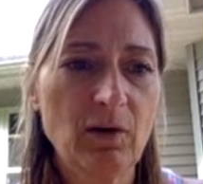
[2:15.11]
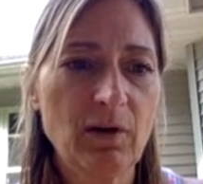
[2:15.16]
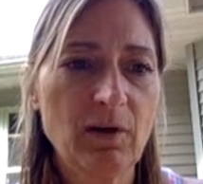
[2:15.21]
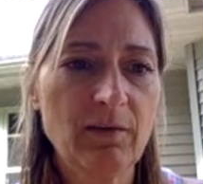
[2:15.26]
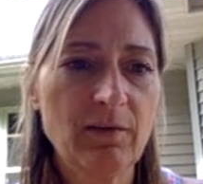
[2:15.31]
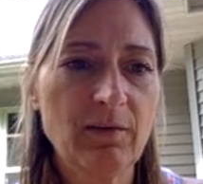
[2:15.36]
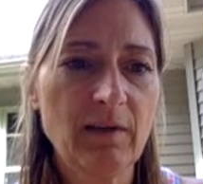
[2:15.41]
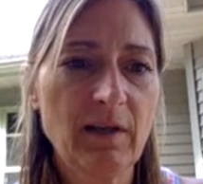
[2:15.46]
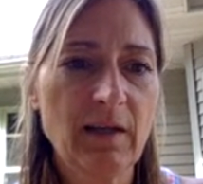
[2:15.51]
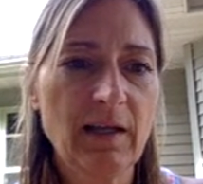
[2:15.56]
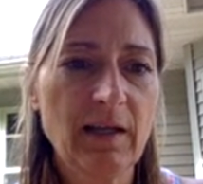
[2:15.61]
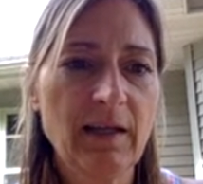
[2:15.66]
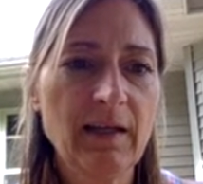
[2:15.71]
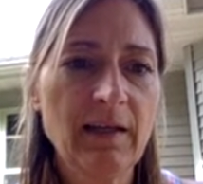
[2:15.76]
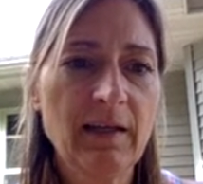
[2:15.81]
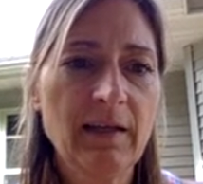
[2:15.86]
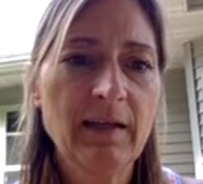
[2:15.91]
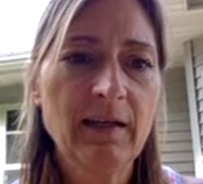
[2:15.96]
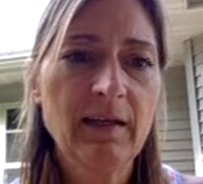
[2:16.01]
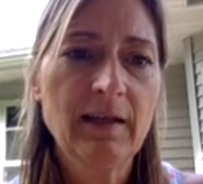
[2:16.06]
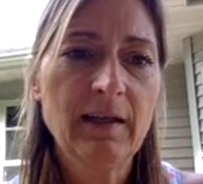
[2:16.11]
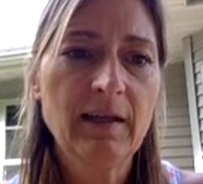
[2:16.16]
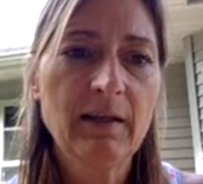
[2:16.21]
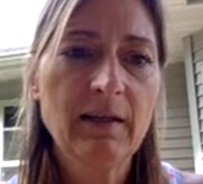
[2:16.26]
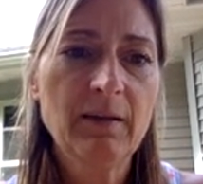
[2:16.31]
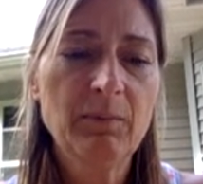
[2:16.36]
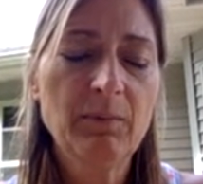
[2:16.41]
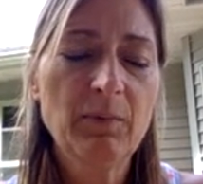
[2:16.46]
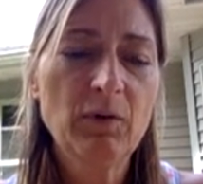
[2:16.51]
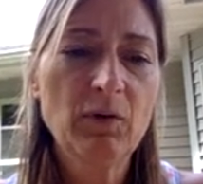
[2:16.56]
So I'll say
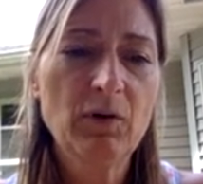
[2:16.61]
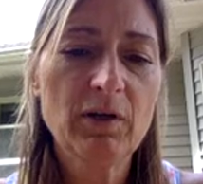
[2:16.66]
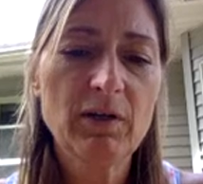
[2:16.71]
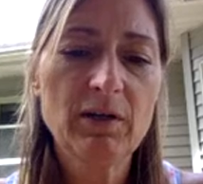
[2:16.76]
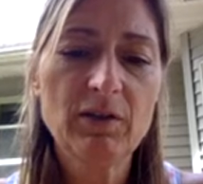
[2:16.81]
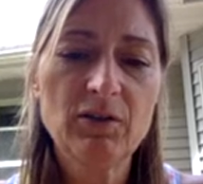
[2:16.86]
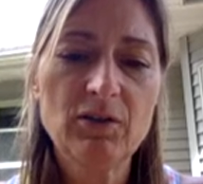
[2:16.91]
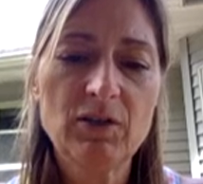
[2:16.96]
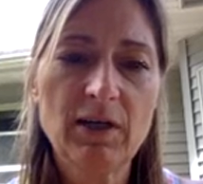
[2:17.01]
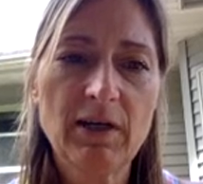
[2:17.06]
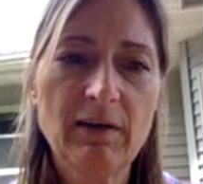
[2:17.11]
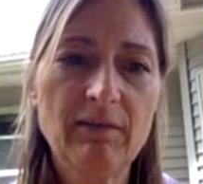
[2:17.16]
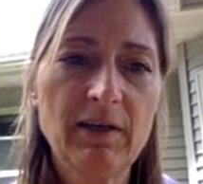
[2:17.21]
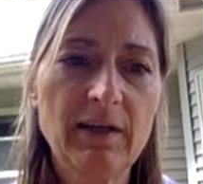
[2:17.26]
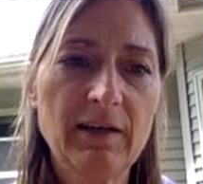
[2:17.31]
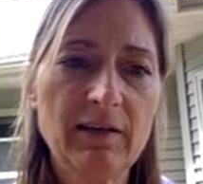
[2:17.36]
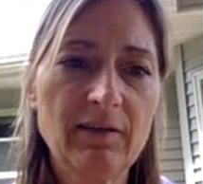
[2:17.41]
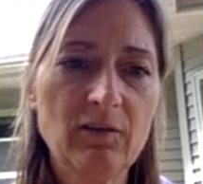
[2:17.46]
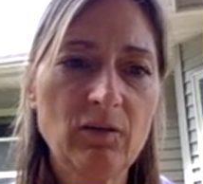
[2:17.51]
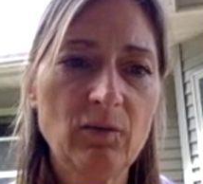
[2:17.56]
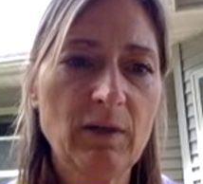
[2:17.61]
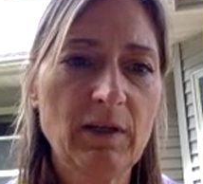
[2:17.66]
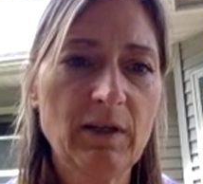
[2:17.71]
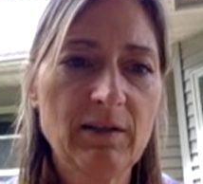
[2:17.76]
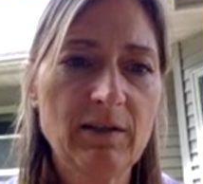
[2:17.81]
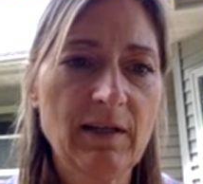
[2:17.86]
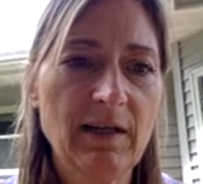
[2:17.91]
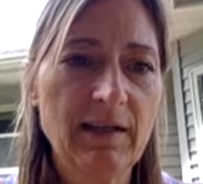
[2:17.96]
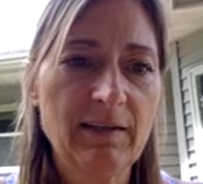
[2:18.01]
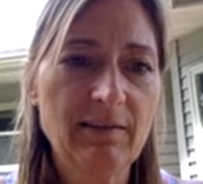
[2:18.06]
import Java
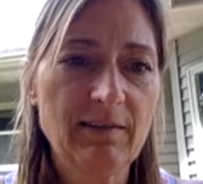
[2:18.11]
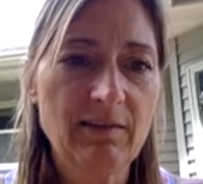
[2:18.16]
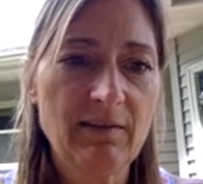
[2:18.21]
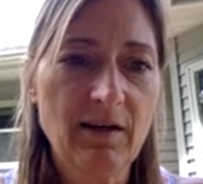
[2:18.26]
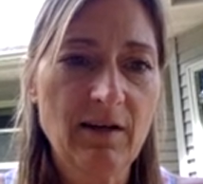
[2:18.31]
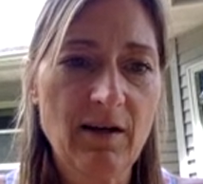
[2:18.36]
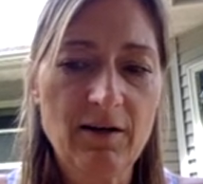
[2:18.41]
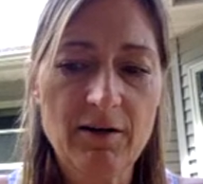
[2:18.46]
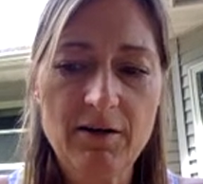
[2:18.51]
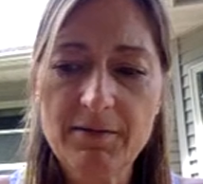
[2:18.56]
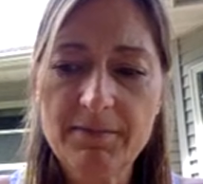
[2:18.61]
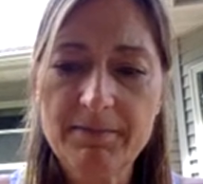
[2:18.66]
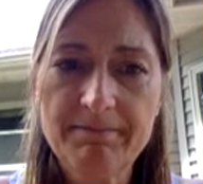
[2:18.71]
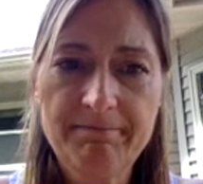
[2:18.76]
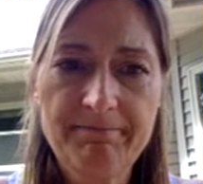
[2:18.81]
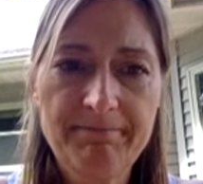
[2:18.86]
xSwing.star.